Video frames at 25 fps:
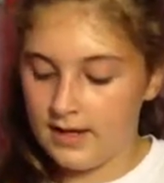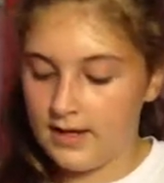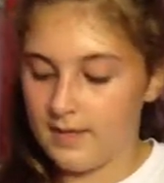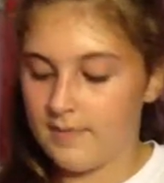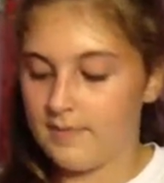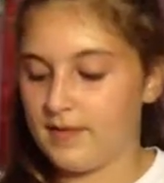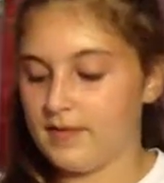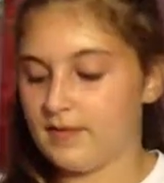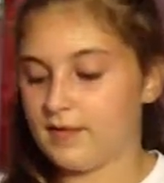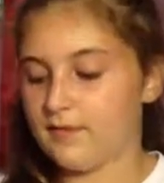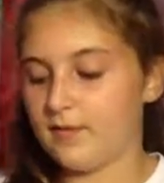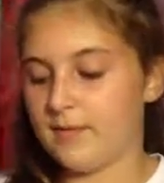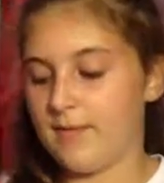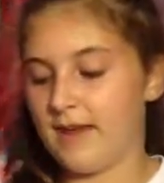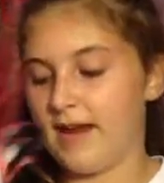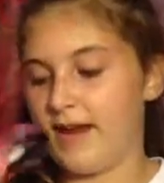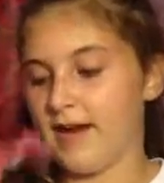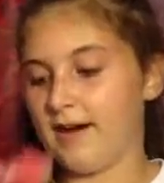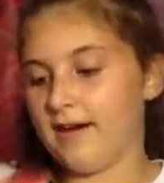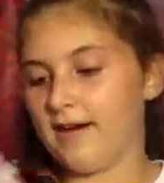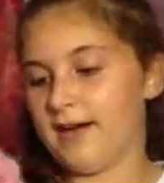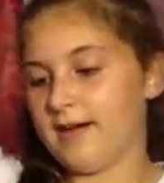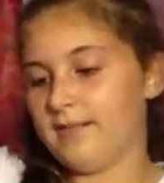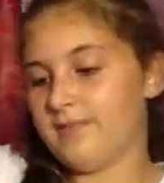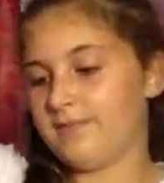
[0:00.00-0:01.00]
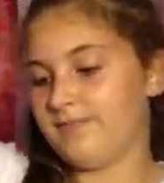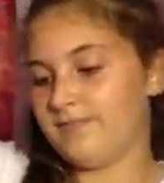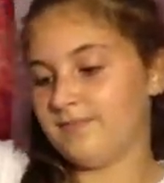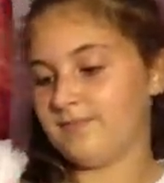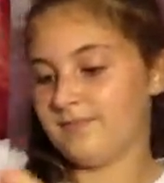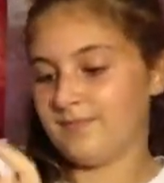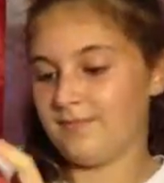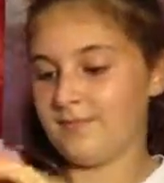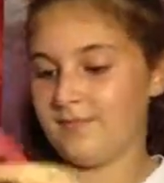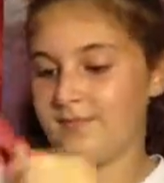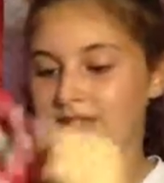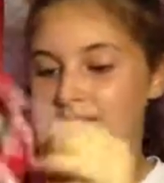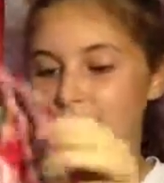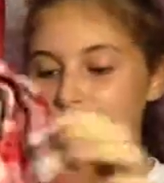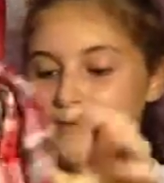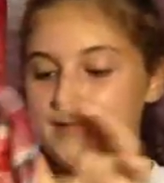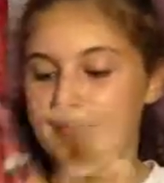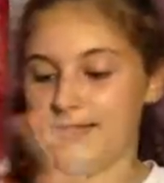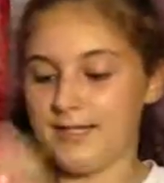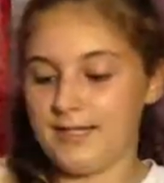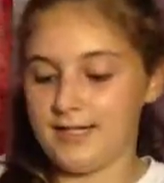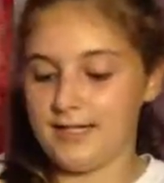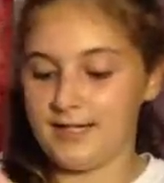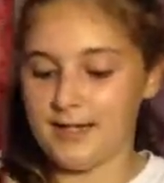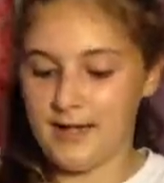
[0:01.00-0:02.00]
Yep, these are from Aerie
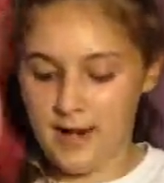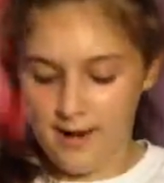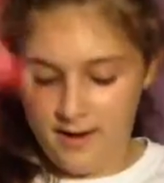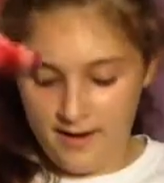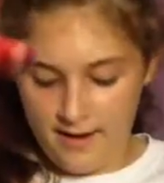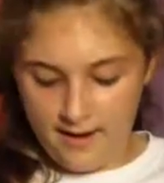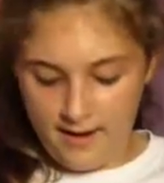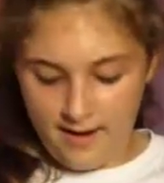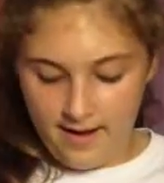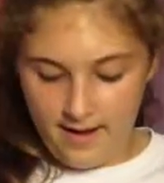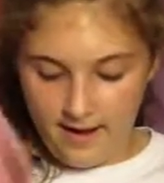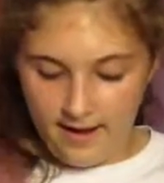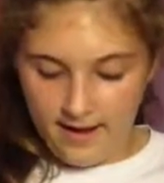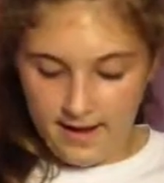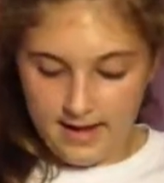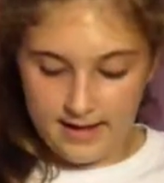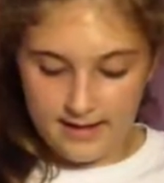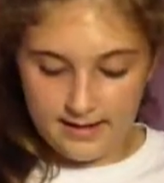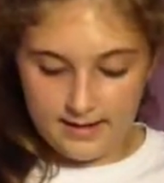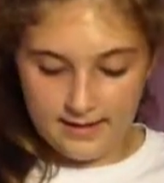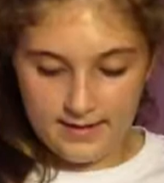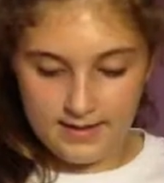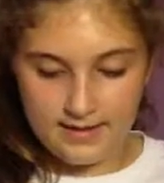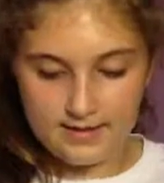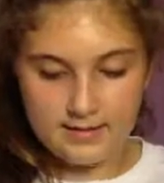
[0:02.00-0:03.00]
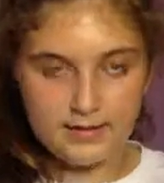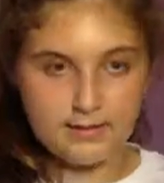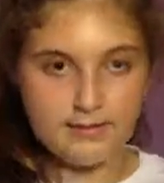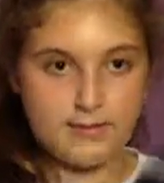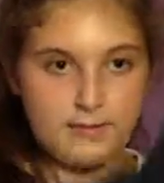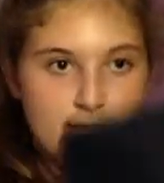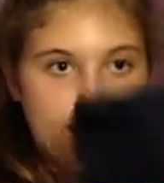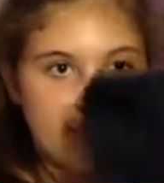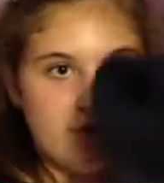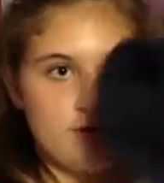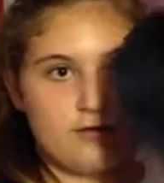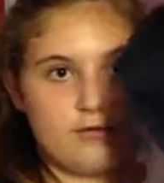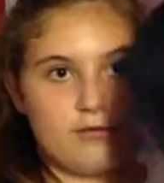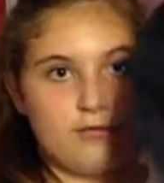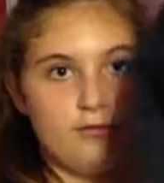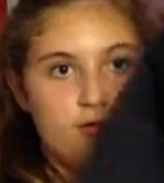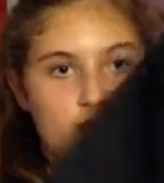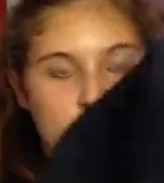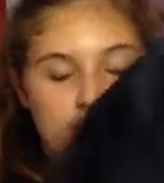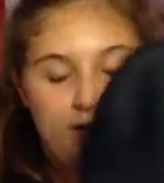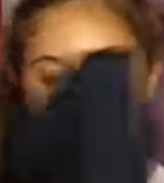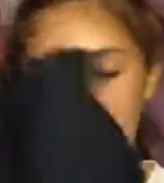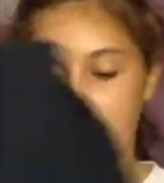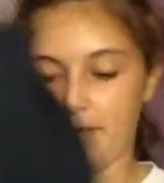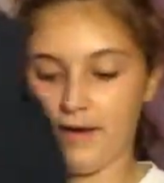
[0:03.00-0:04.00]
TBT. And these are from a
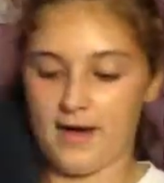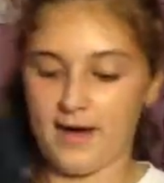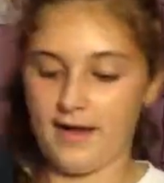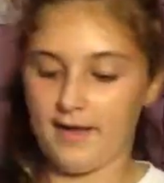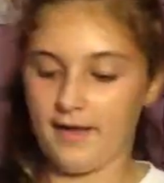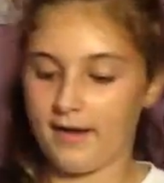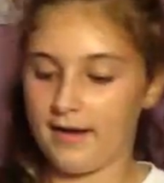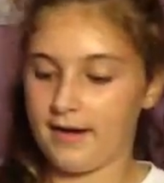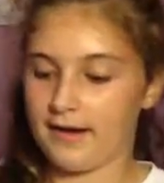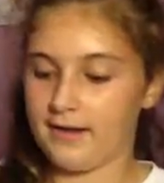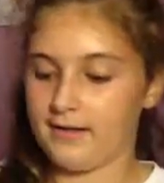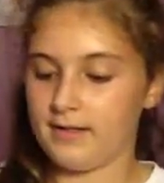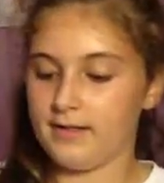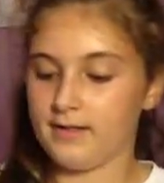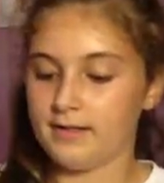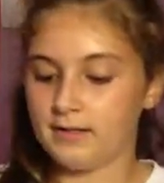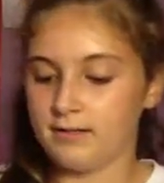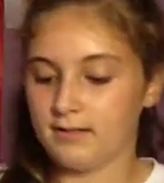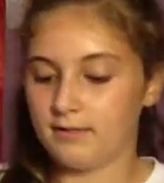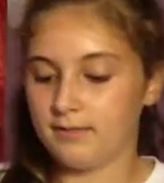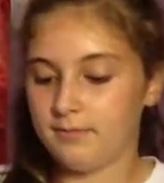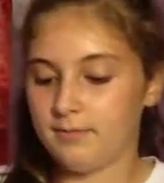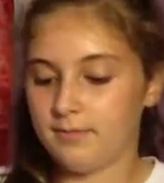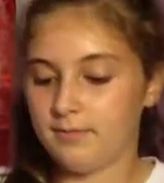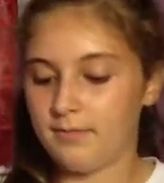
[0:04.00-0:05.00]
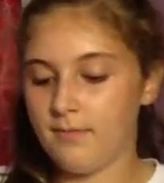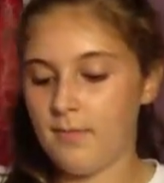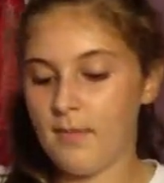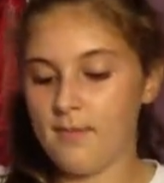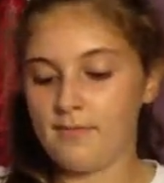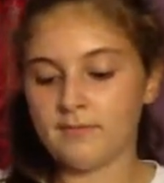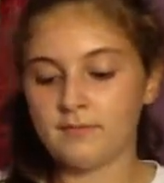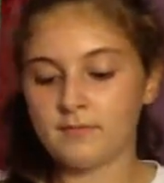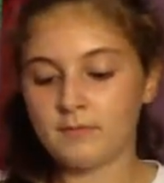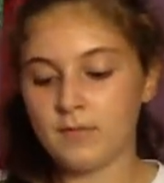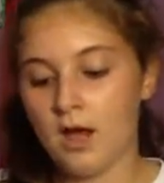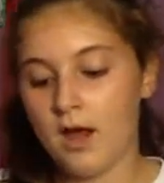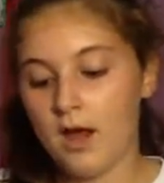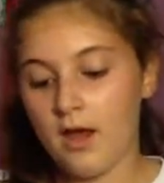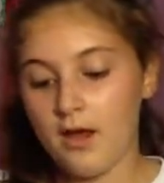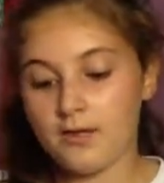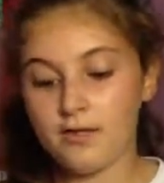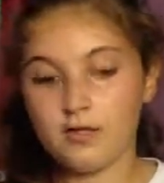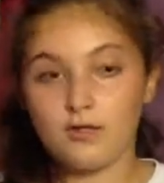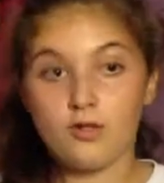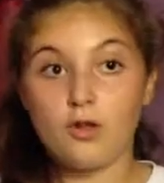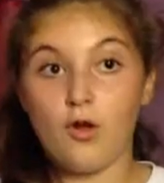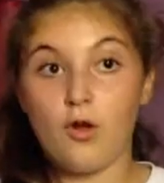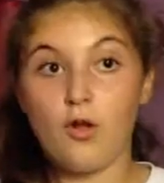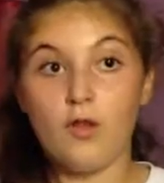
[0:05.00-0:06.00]
school nearby that I just
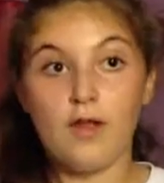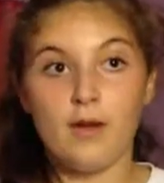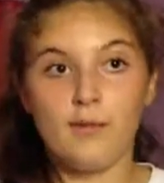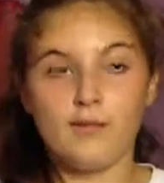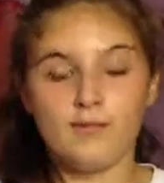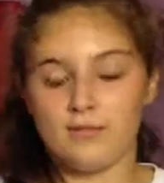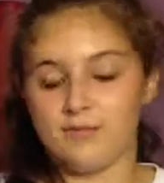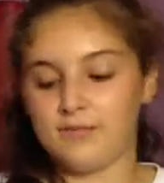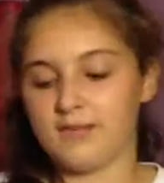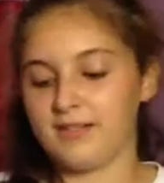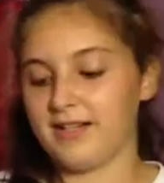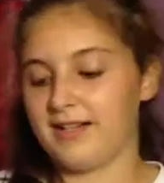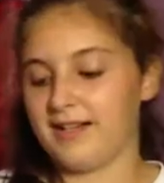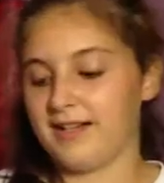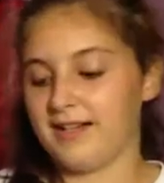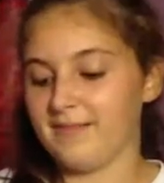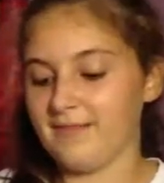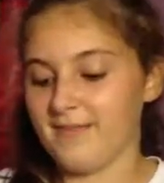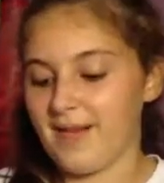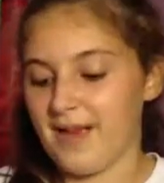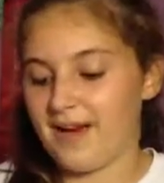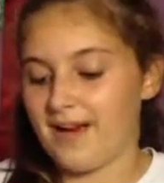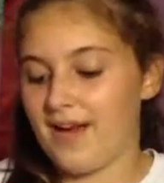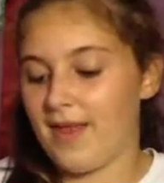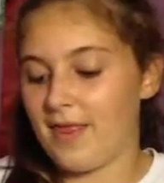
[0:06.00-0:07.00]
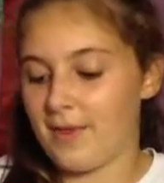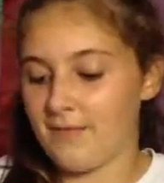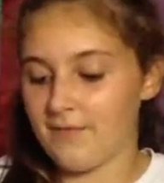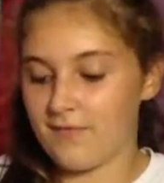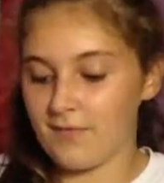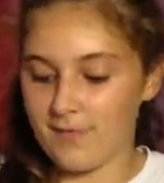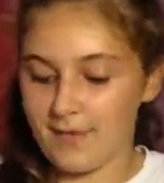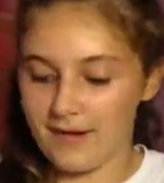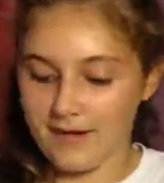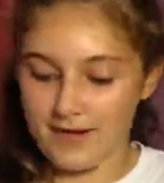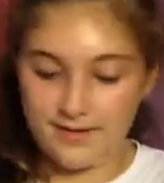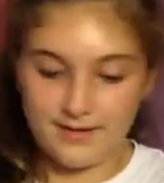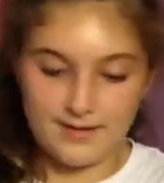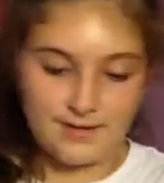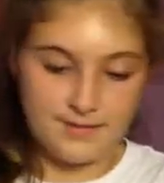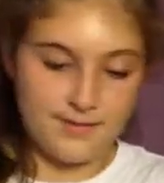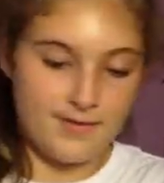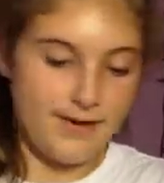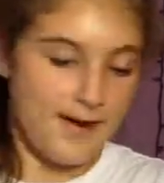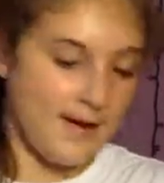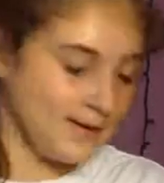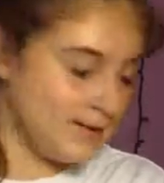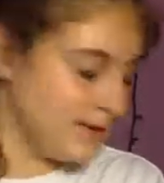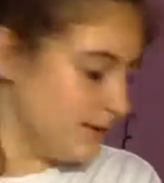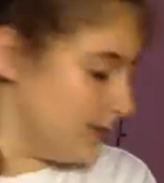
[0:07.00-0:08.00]
stole them. I'm just kidding. I got them from my
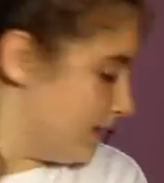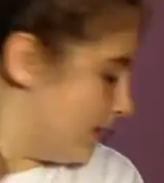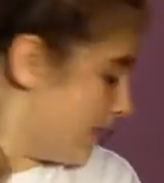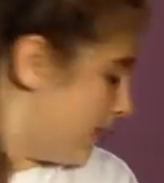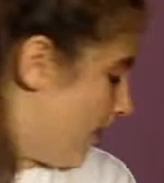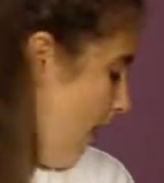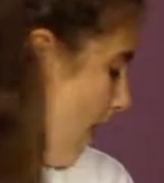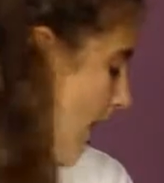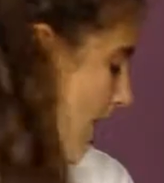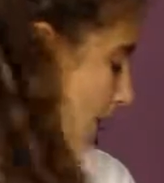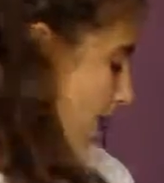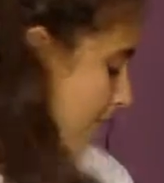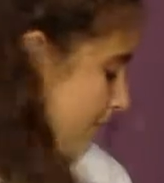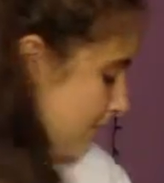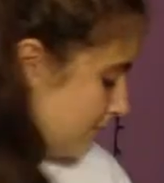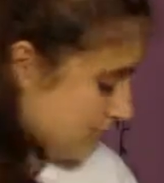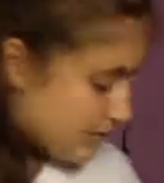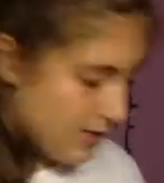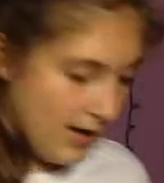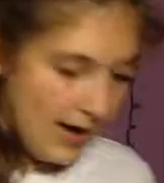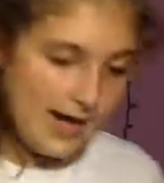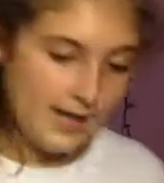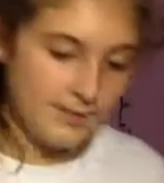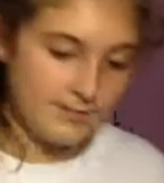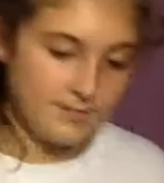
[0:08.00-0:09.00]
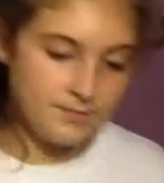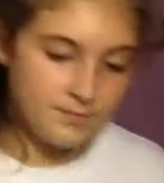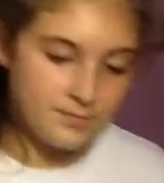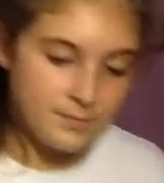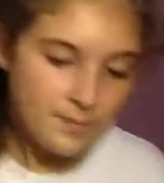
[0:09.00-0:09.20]
cousin. Okay.